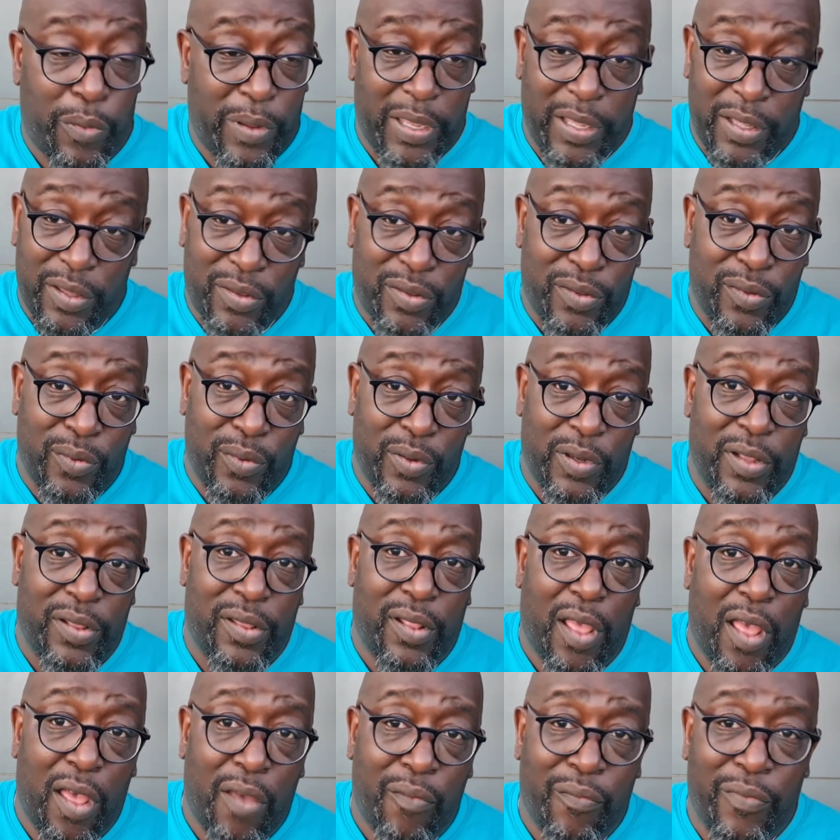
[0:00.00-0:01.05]
into
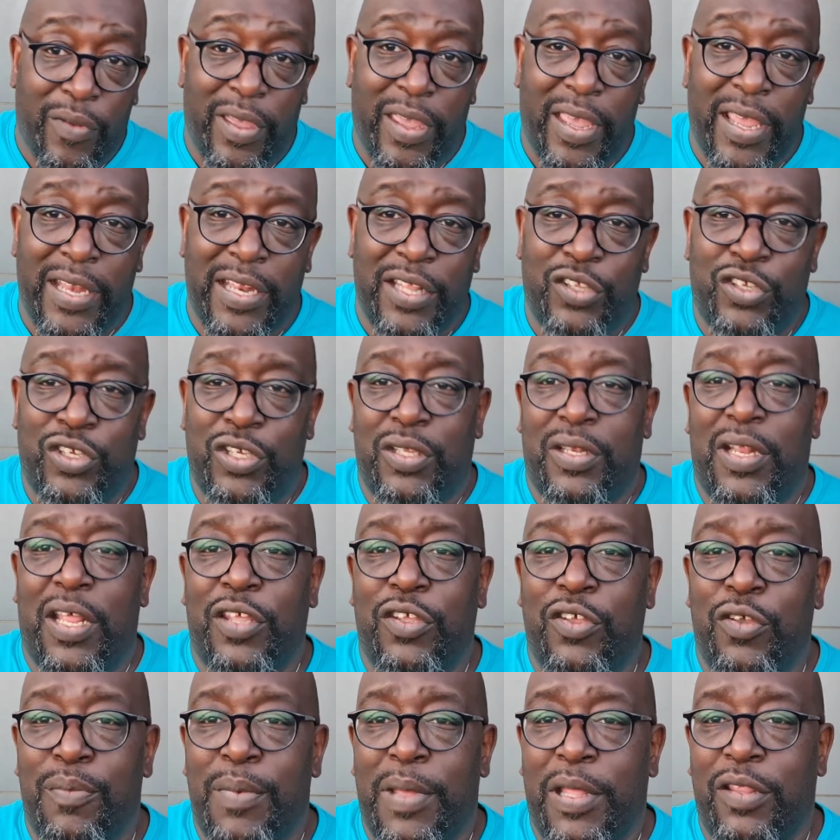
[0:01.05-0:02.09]
this other energy that
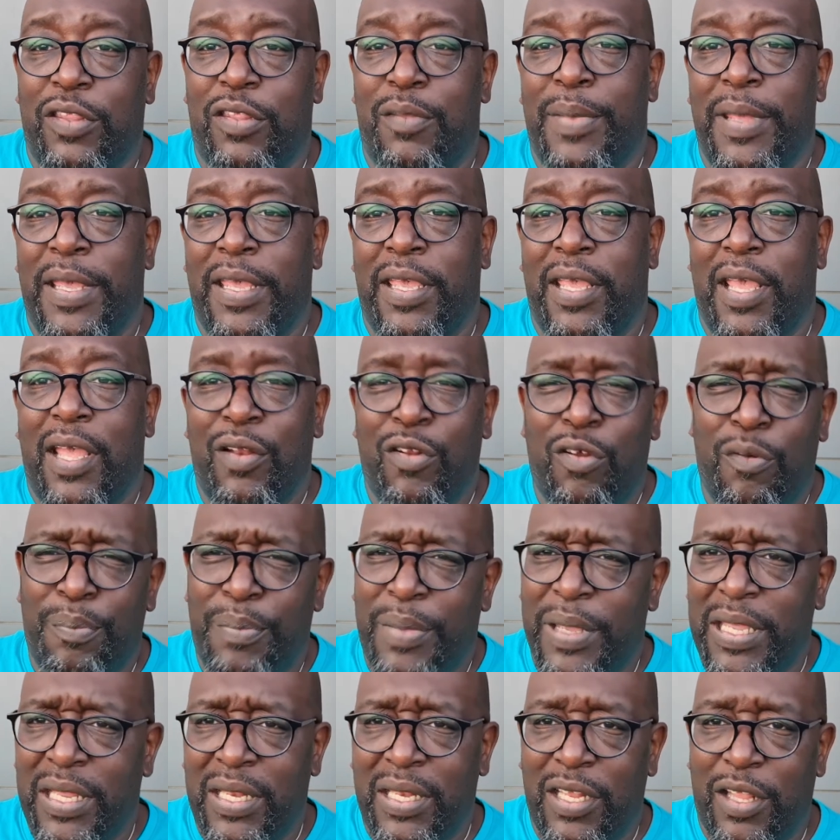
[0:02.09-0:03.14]
you meant to be, and not
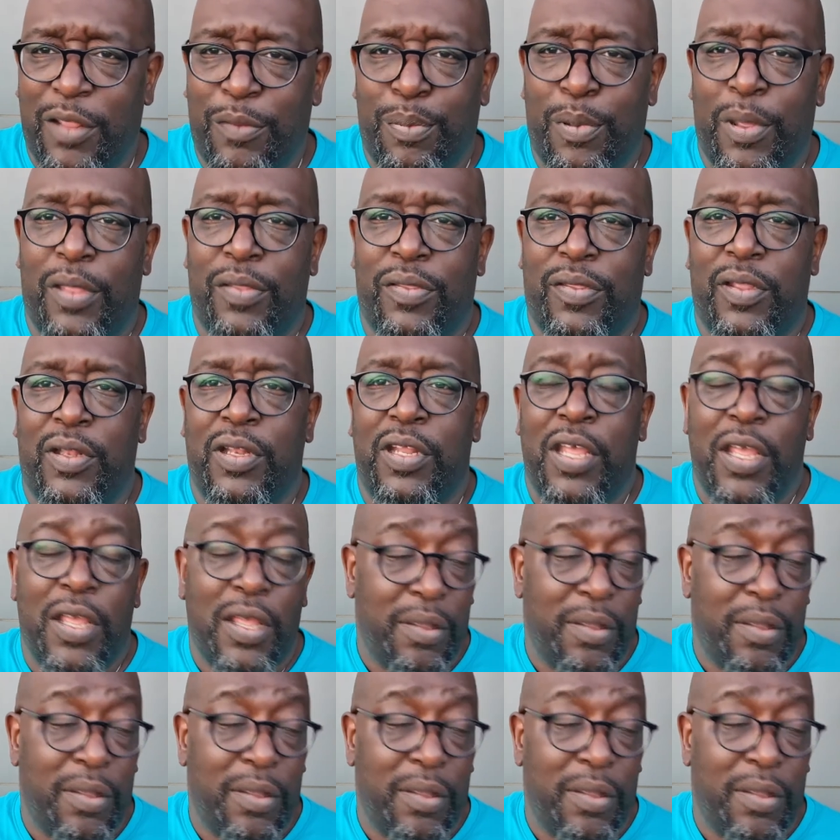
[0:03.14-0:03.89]
being this person.